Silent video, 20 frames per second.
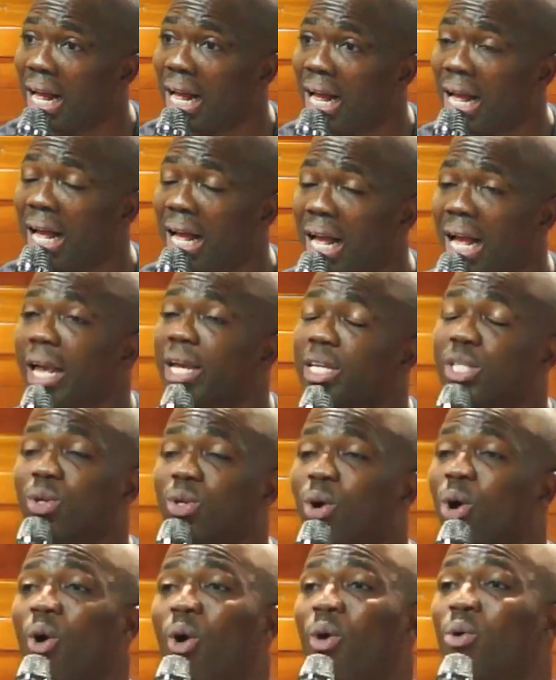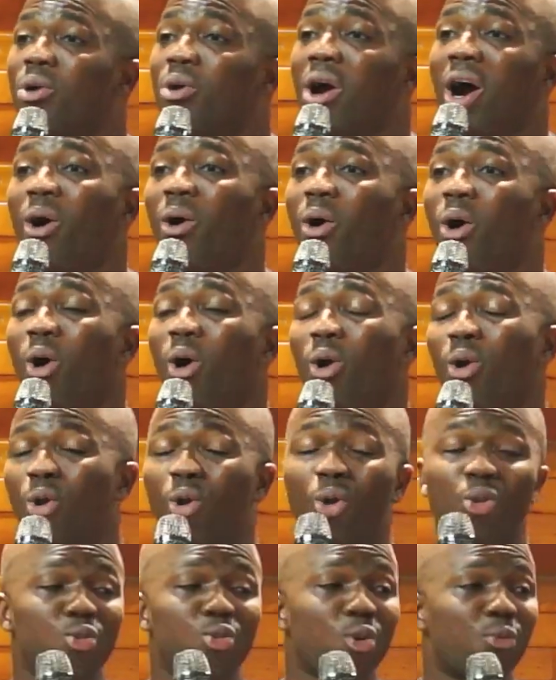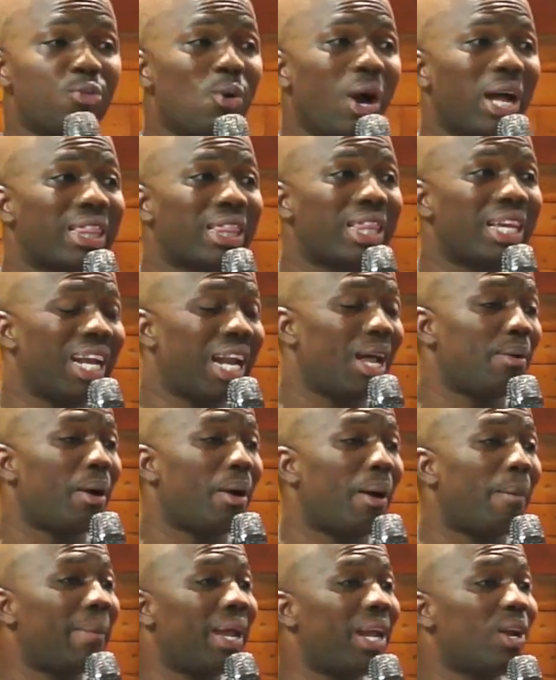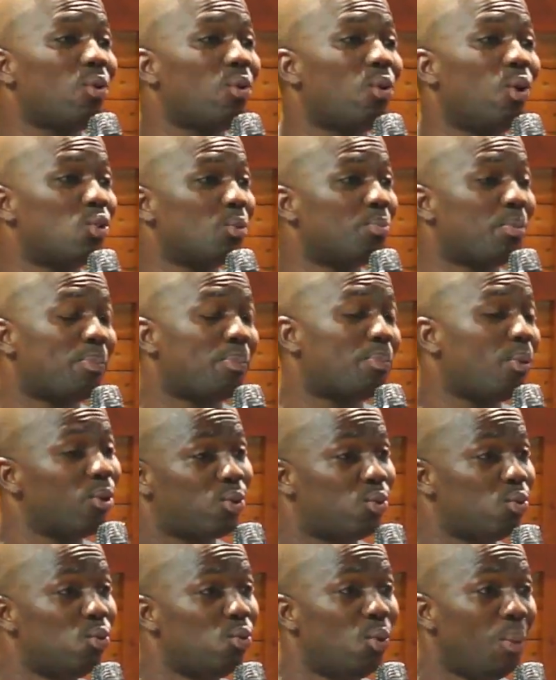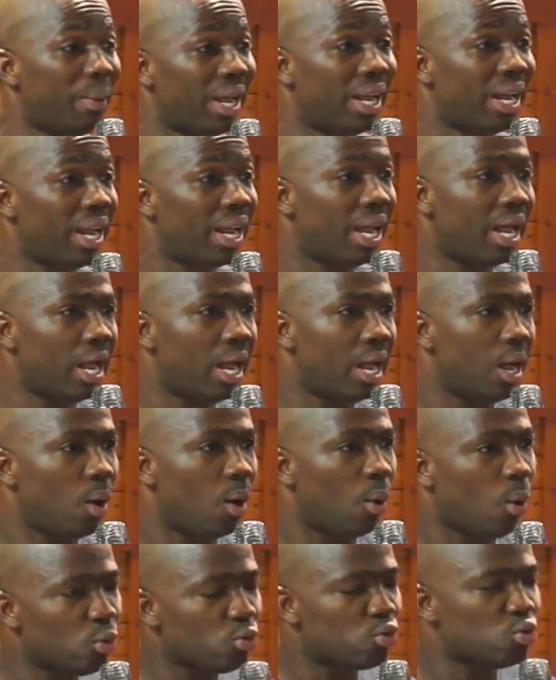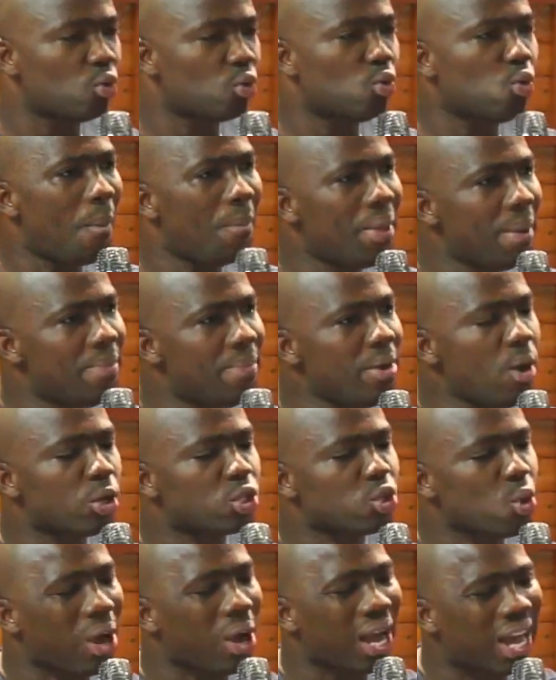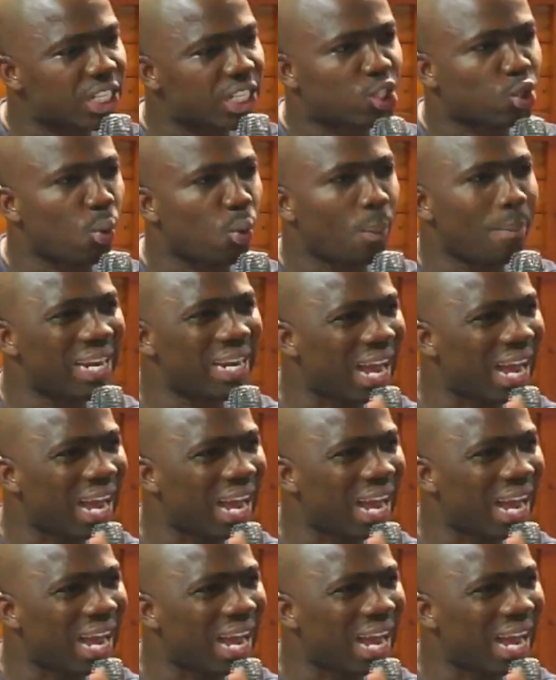It's no you are all those of you are thinking about men going to propose to women wo obi na